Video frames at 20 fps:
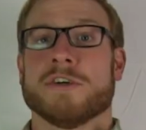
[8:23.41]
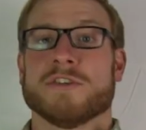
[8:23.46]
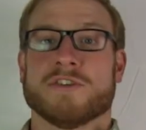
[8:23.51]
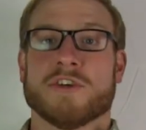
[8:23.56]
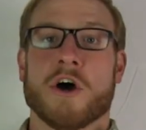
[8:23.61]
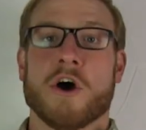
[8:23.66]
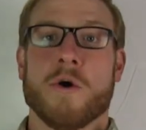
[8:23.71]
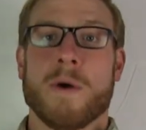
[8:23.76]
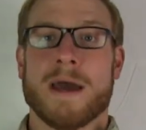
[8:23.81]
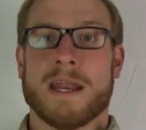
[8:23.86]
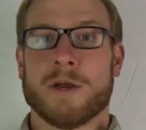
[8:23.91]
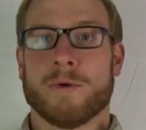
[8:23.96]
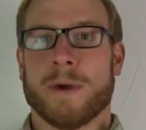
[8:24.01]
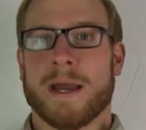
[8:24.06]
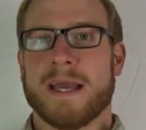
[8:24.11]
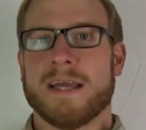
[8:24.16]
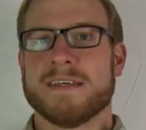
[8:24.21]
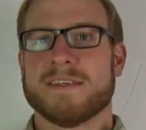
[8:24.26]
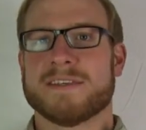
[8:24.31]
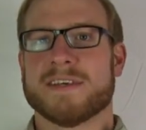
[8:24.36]
So
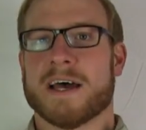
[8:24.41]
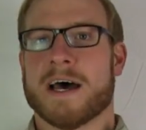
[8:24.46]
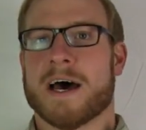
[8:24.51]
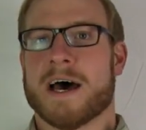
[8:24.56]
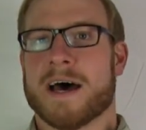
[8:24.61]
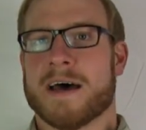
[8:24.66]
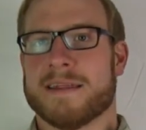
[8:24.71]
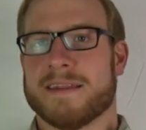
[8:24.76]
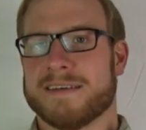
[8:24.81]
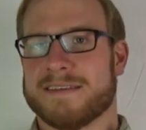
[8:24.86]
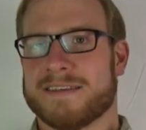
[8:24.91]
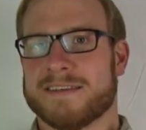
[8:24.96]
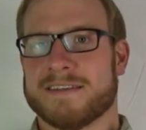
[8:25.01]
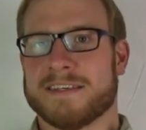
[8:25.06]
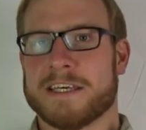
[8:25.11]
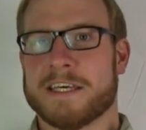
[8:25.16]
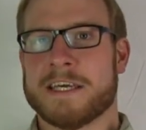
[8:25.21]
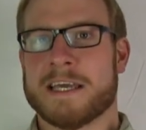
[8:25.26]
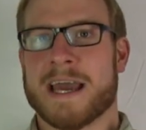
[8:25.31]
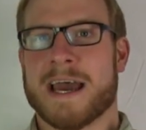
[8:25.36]
anyways, uh, this
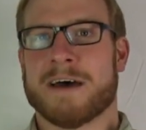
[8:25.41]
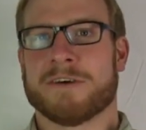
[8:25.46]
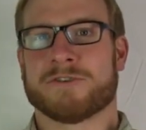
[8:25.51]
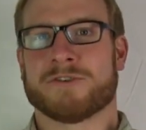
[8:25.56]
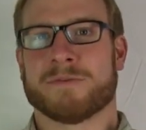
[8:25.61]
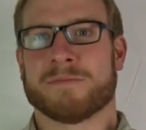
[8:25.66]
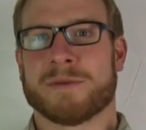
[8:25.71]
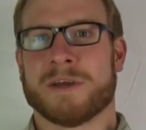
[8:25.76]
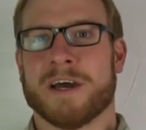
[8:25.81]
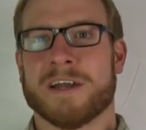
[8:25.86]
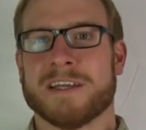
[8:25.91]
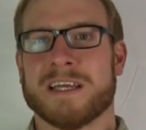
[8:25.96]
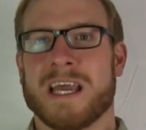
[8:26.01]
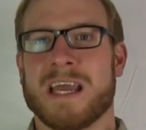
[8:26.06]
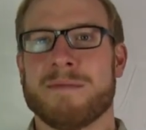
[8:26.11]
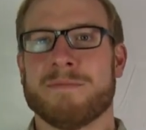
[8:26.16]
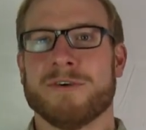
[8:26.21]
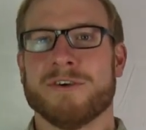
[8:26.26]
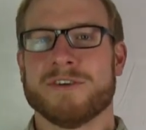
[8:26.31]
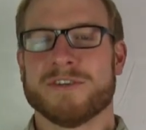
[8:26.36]
is eHouse from Gun
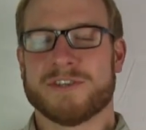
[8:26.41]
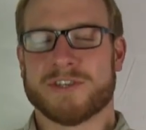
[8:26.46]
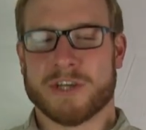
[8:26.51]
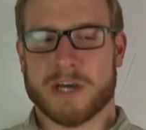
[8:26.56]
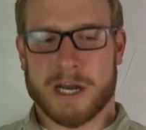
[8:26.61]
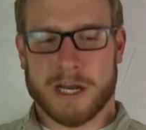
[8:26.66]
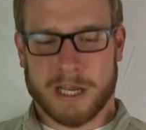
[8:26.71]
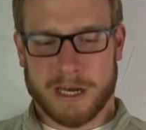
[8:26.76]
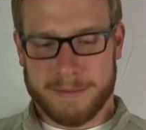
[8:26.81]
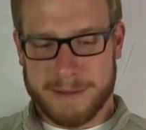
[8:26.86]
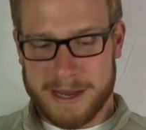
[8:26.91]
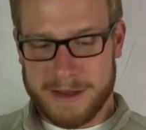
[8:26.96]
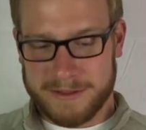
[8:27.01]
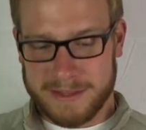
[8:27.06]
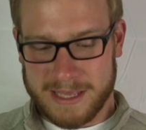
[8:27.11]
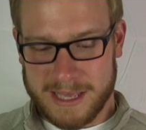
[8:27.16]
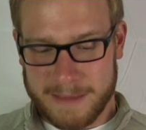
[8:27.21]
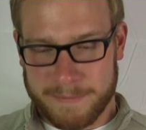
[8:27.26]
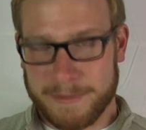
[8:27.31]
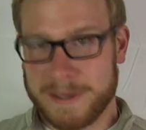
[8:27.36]
Gamers talking
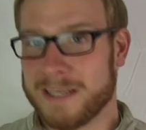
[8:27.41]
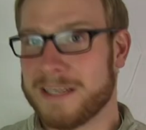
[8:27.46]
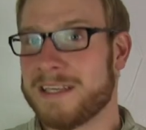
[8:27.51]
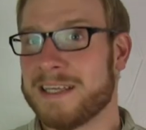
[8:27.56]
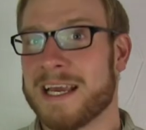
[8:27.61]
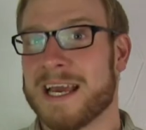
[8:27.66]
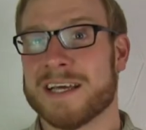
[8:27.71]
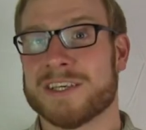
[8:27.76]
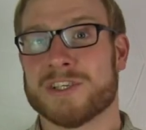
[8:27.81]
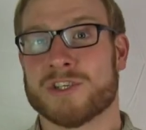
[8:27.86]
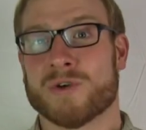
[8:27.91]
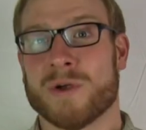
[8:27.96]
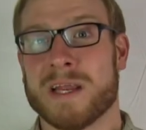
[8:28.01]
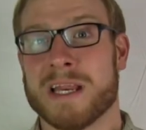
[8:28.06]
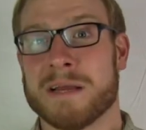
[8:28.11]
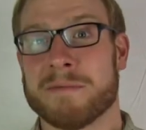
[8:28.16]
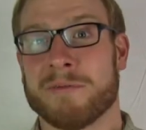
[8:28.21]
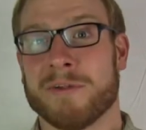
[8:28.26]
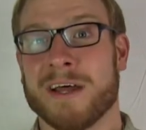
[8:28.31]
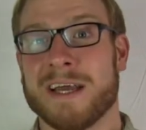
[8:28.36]
about the PTS
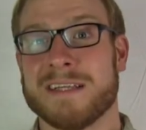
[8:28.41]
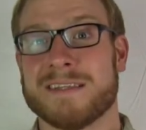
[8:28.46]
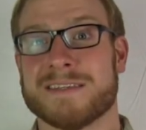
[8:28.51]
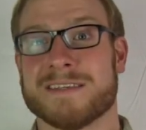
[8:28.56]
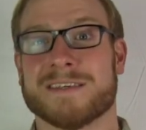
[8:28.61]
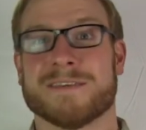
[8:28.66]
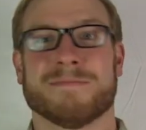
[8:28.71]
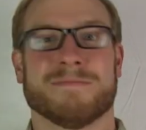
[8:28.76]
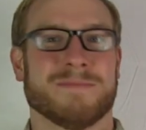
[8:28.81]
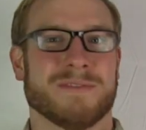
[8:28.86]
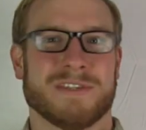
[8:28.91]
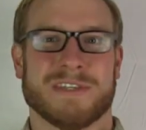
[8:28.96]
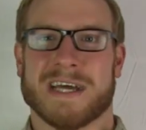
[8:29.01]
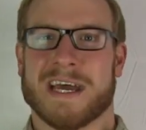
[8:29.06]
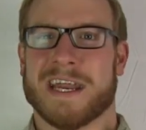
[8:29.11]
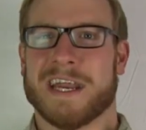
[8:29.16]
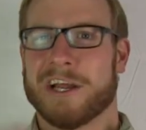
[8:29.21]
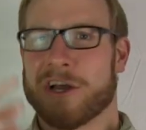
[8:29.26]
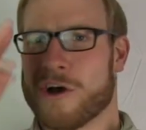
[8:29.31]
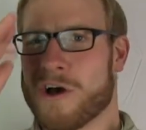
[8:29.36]
training plates,
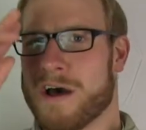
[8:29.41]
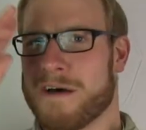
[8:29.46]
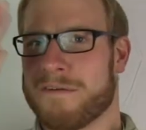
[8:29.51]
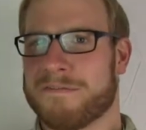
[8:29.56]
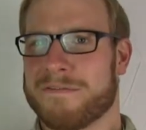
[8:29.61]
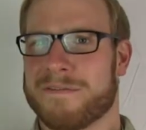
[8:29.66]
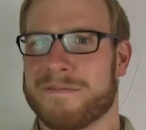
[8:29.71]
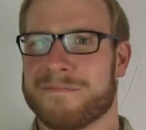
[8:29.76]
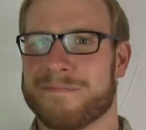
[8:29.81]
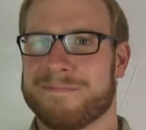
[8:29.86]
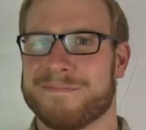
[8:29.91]
signing off.